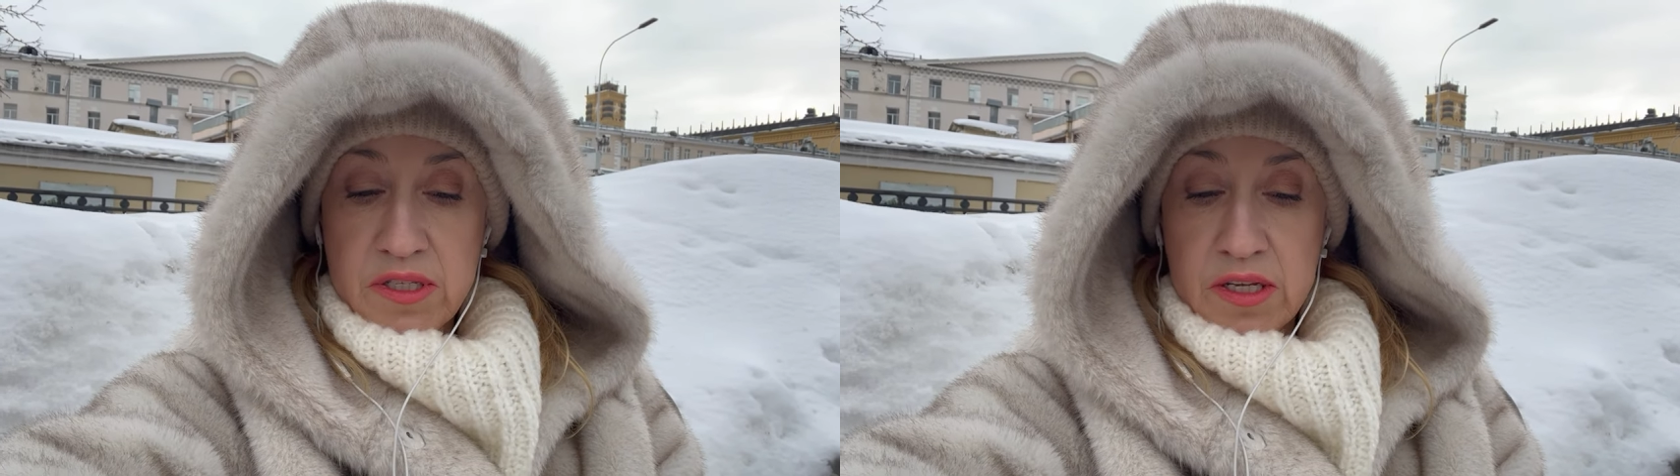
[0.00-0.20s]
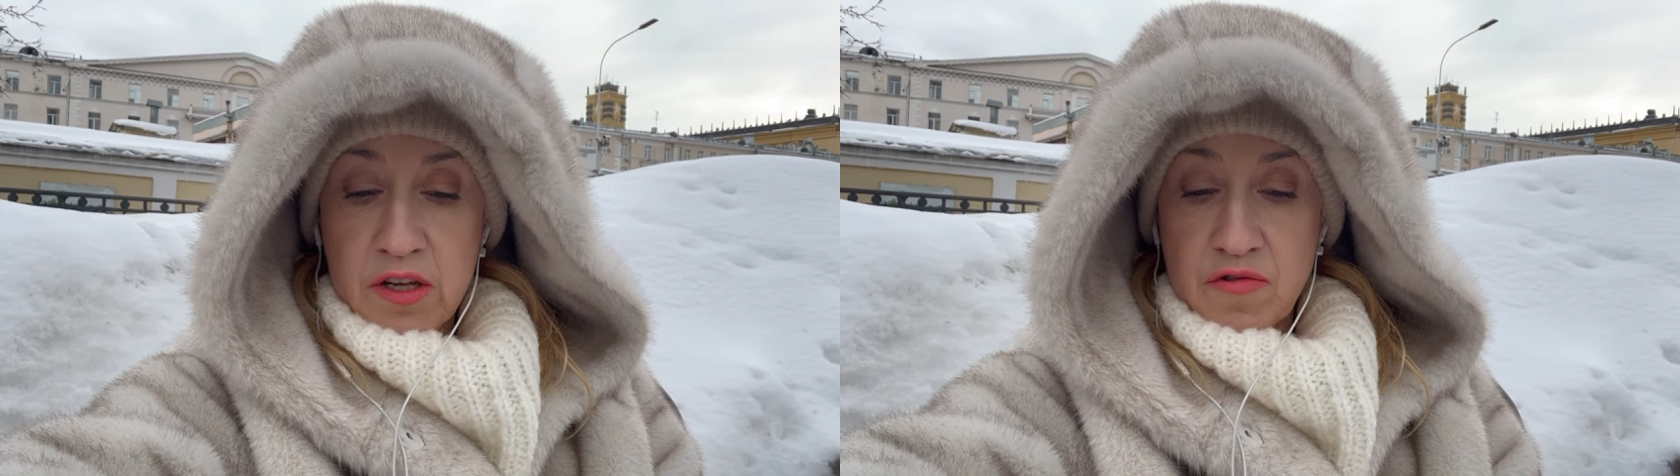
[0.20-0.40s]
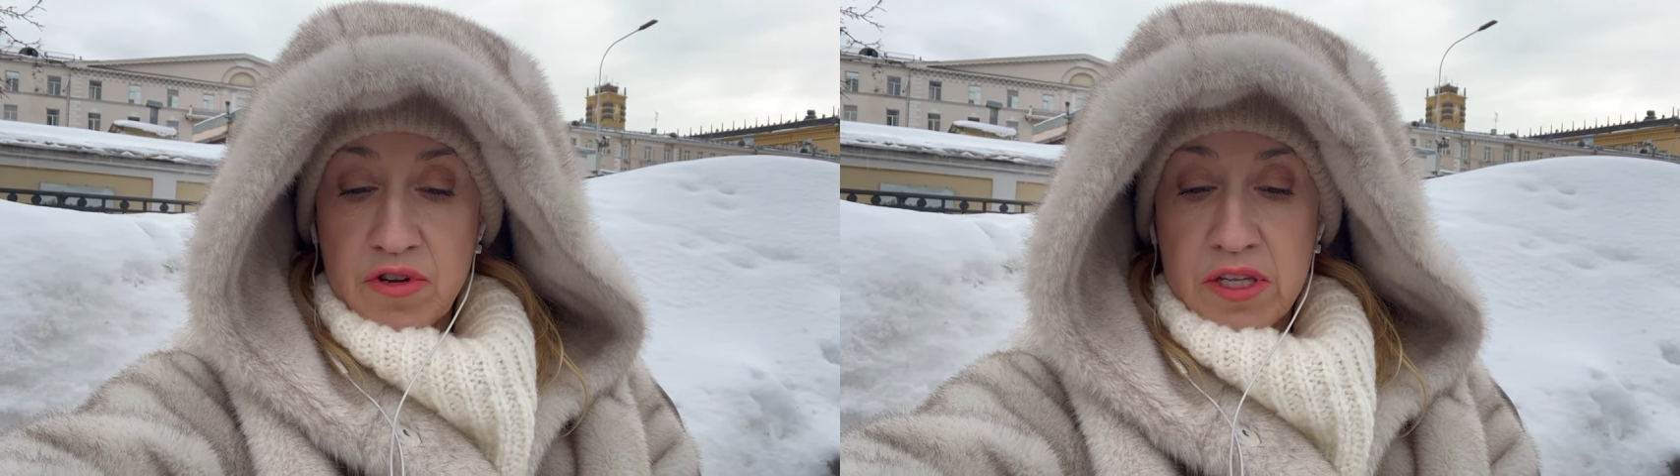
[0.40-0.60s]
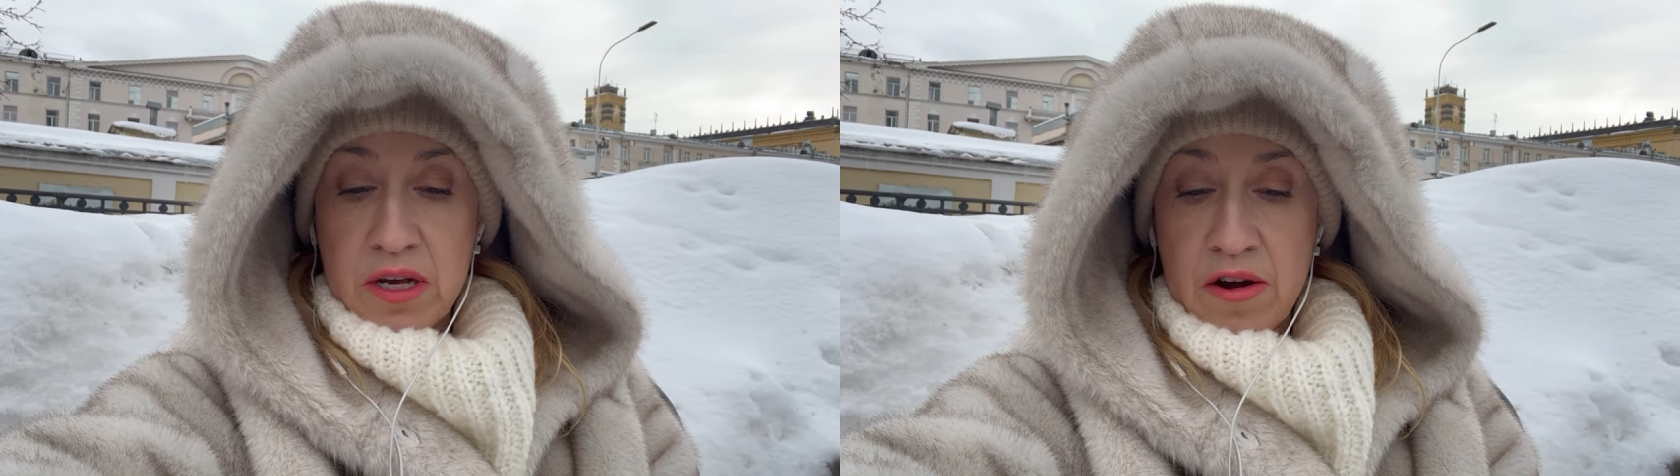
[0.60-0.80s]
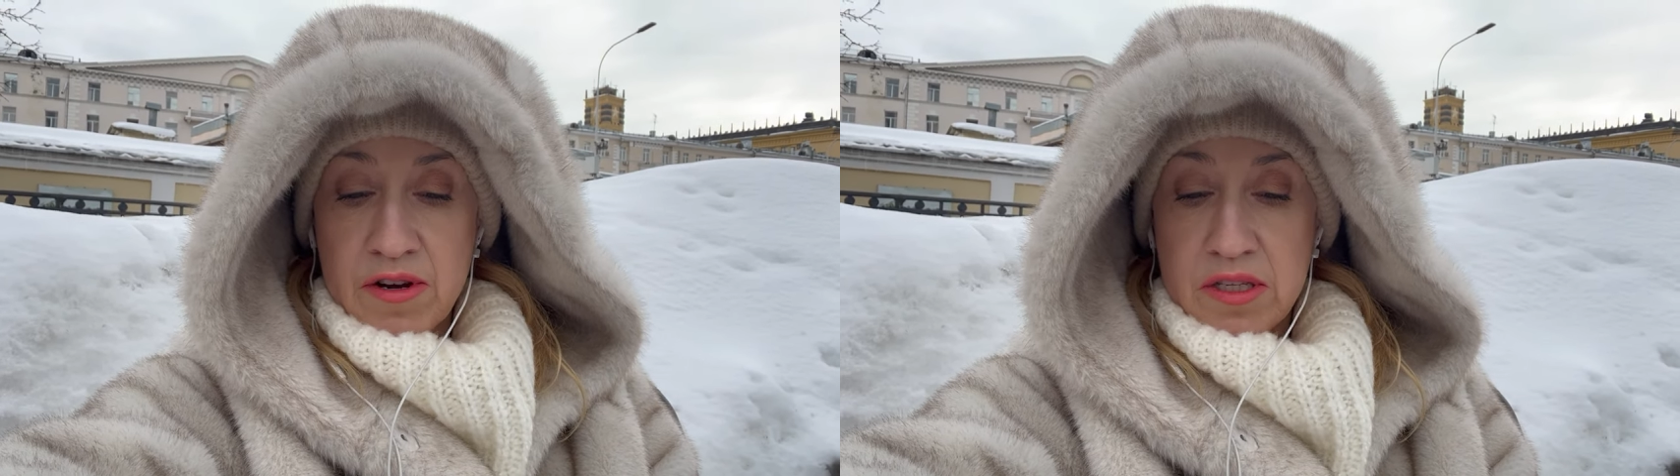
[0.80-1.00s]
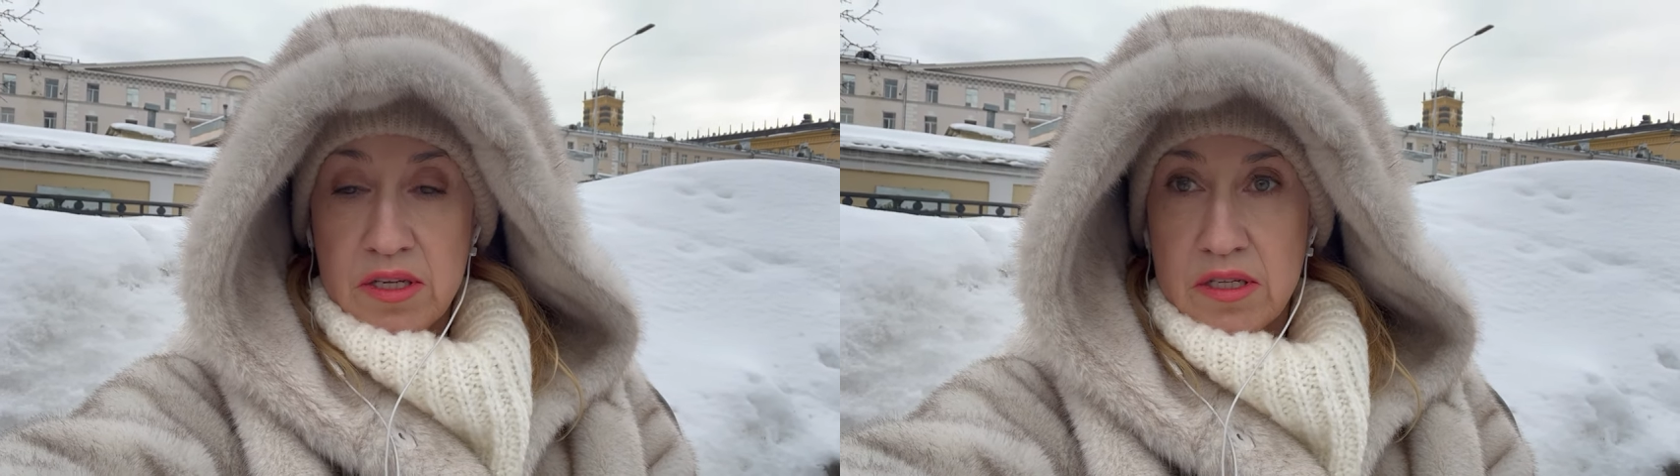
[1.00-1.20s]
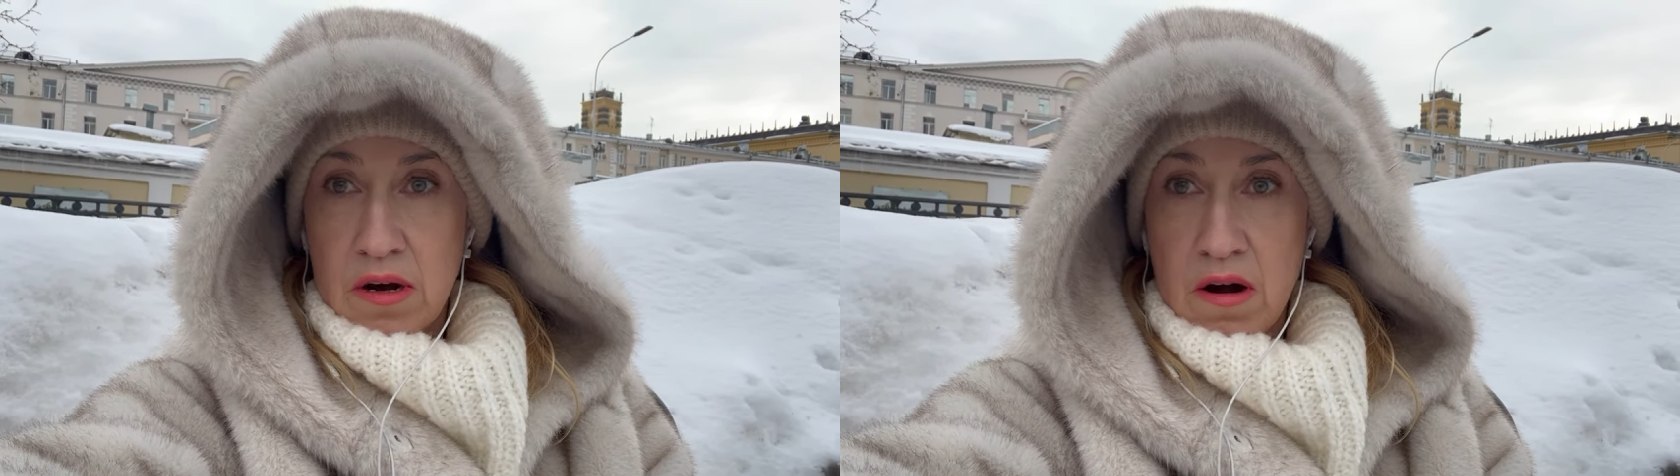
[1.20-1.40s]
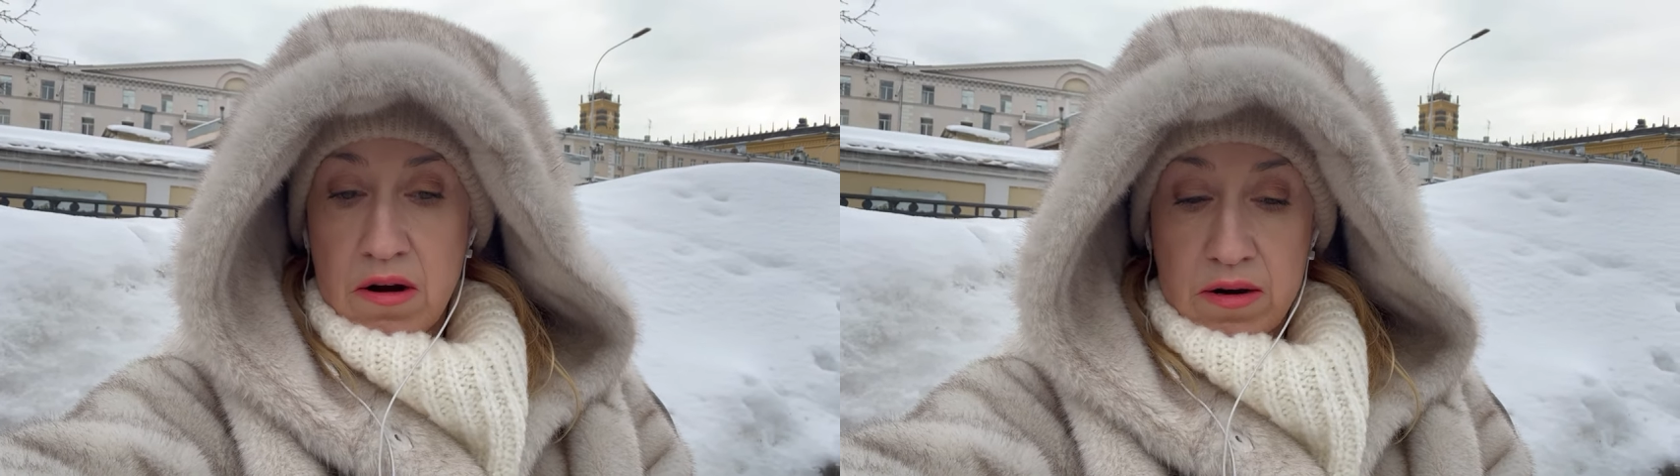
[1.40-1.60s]
security guarantees
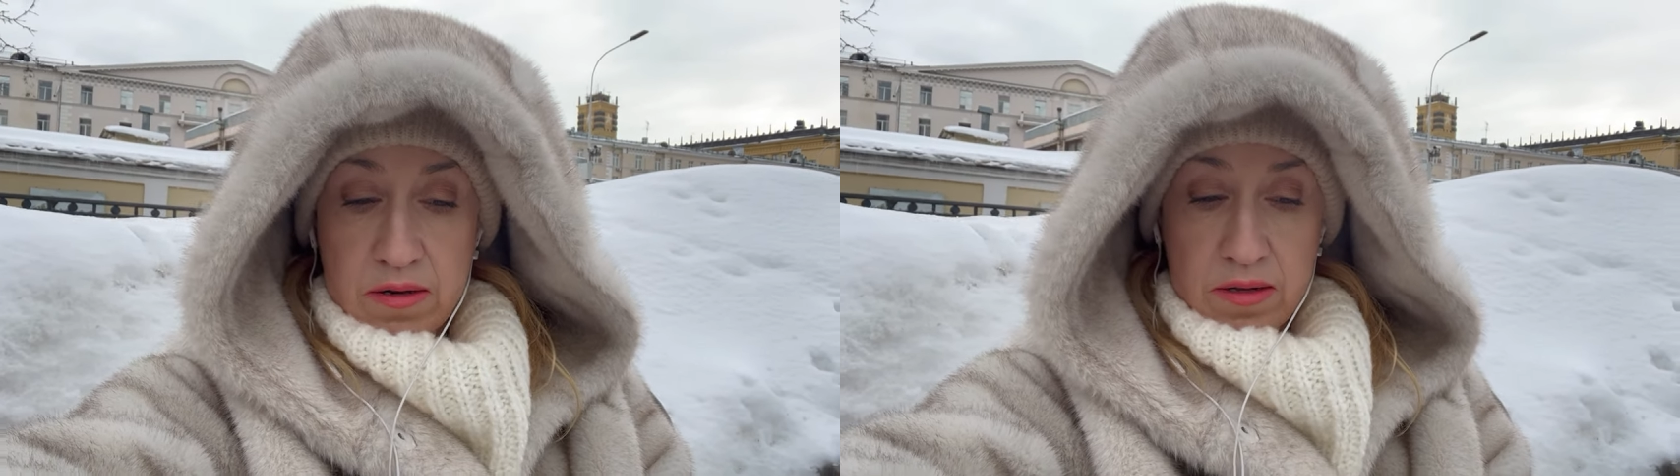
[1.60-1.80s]
are.